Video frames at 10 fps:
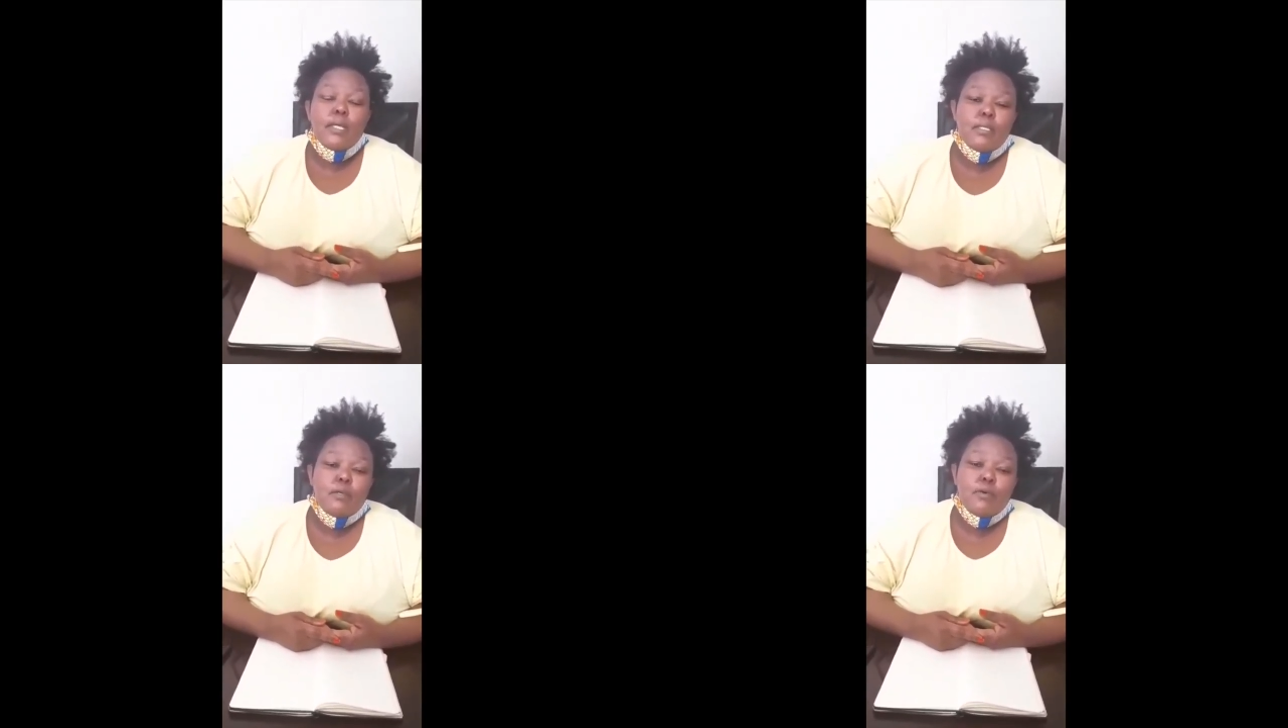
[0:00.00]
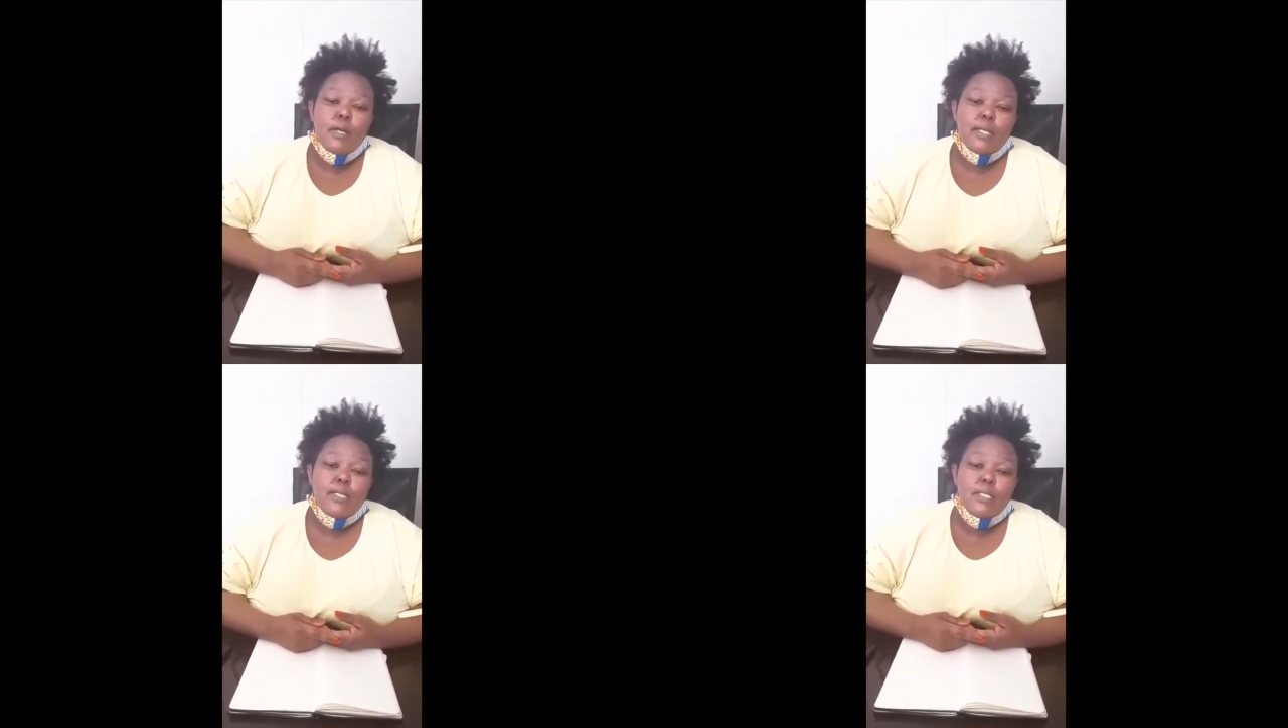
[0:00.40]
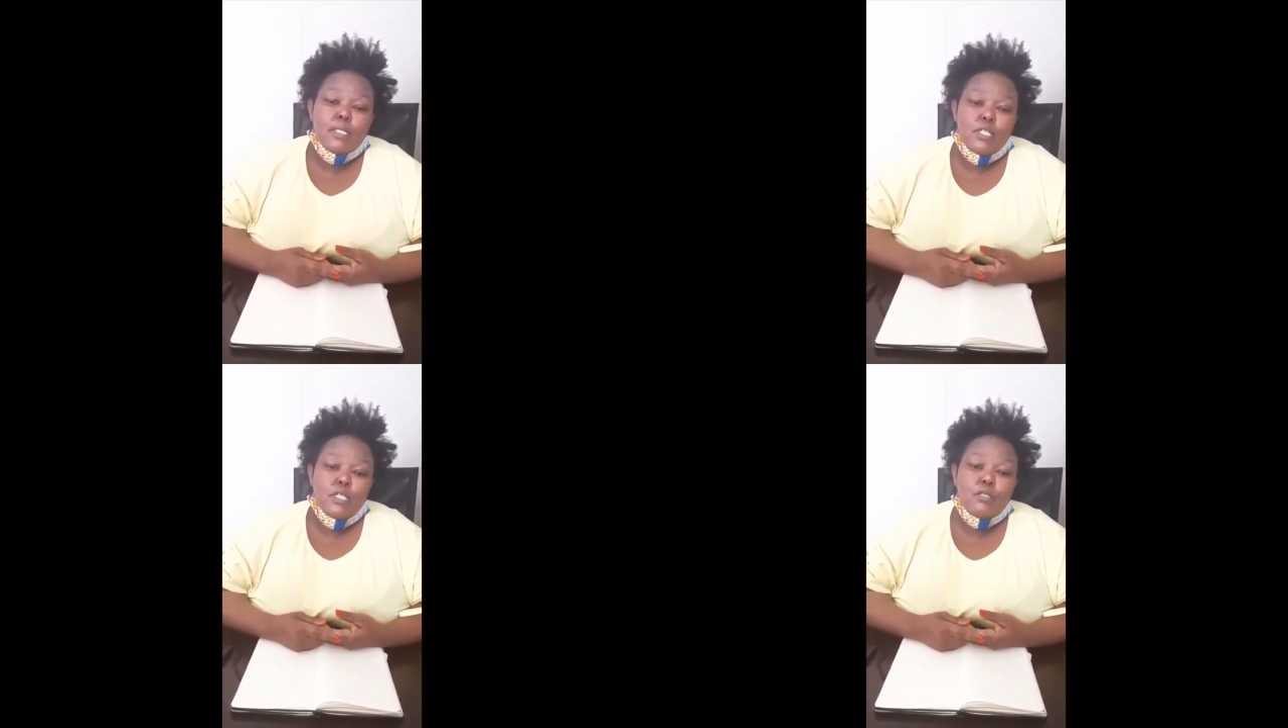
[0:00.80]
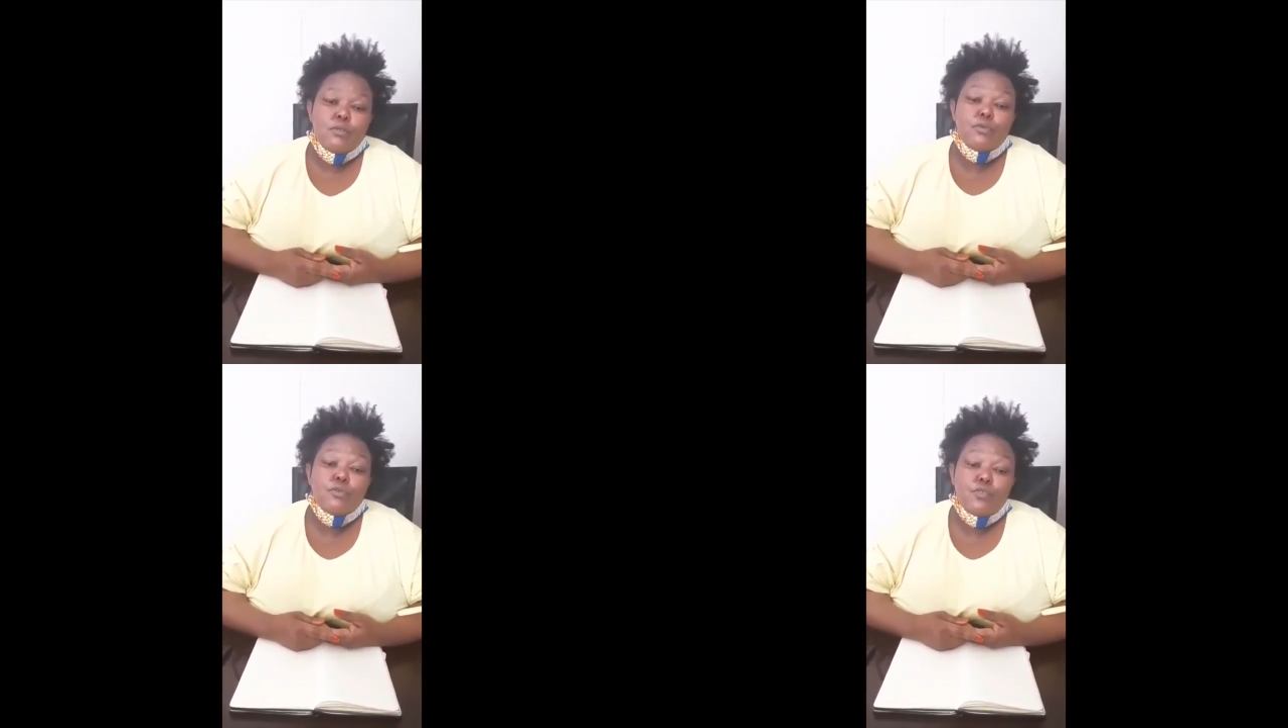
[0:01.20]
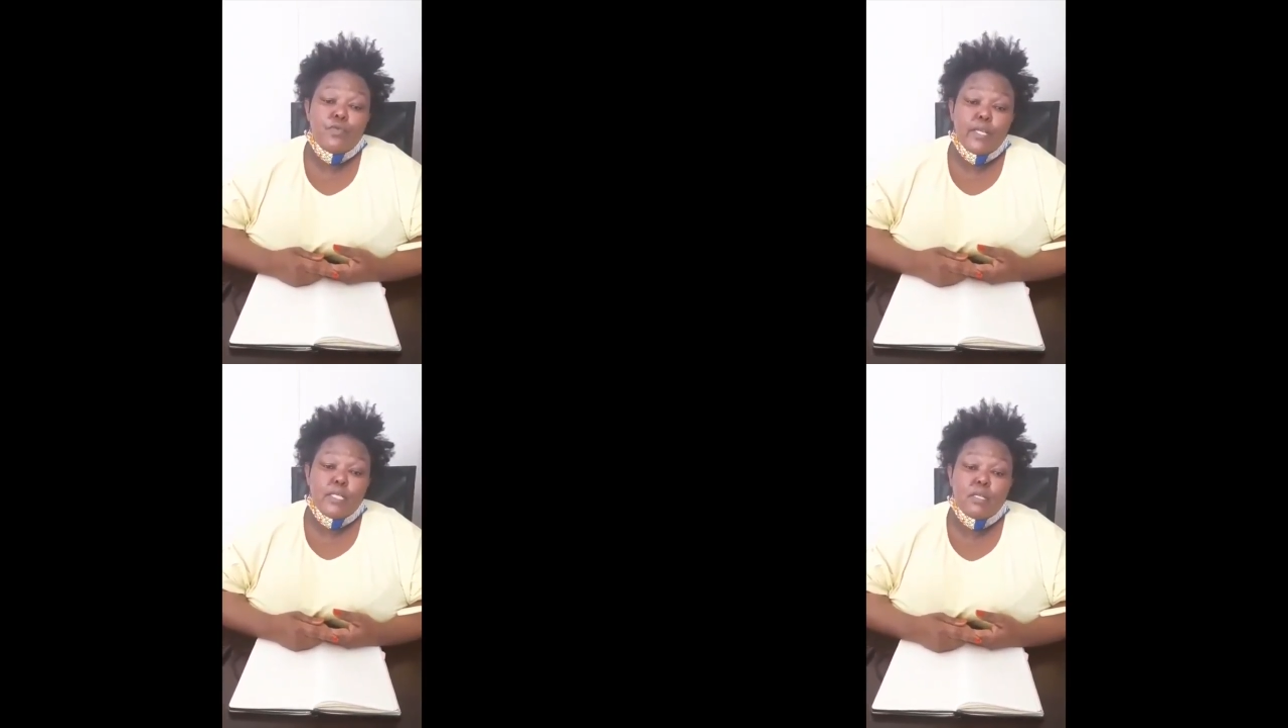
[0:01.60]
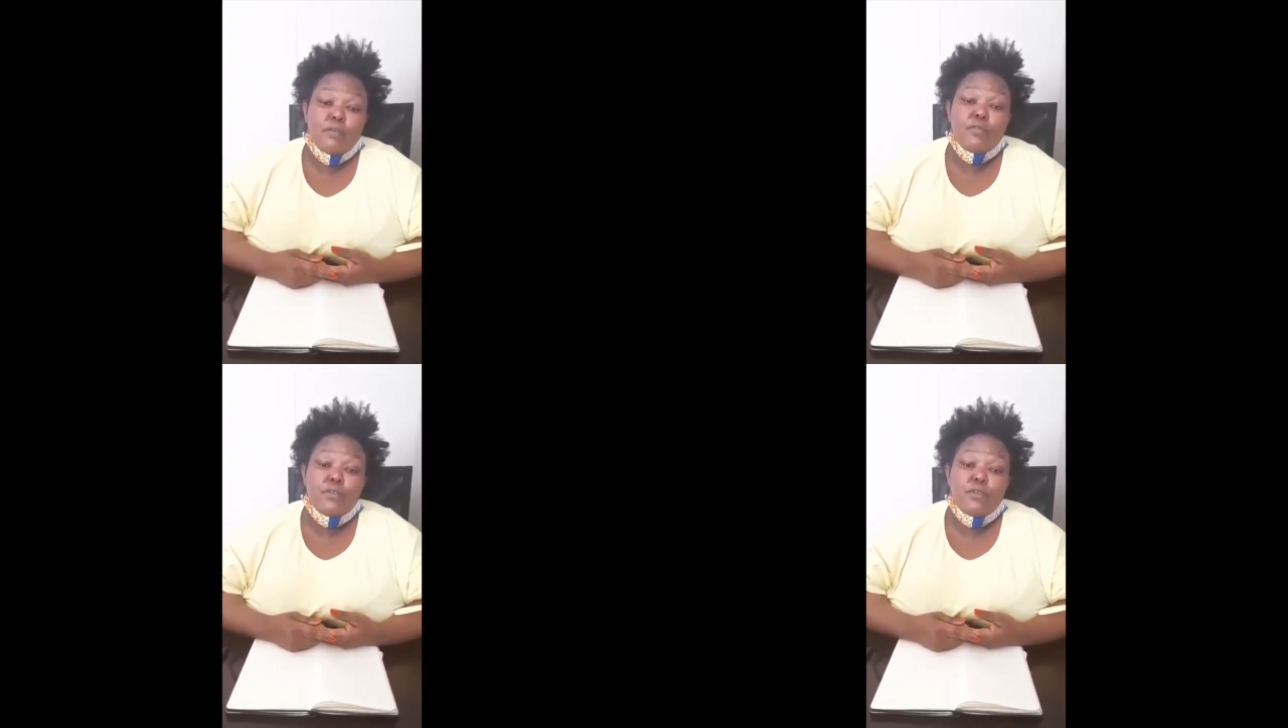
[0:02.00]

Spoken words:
The organization who's fighting